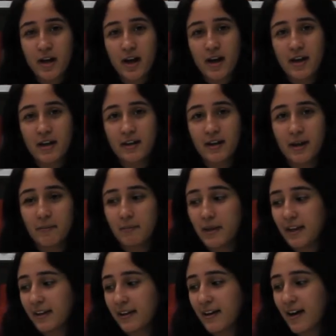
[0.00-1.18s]
and I'm
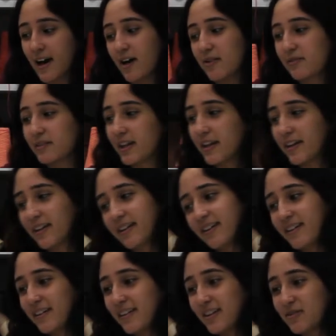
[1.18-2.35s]
making it out of like
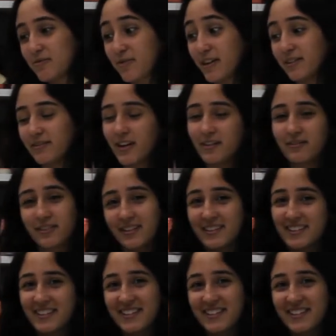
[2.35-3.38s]
red velvet.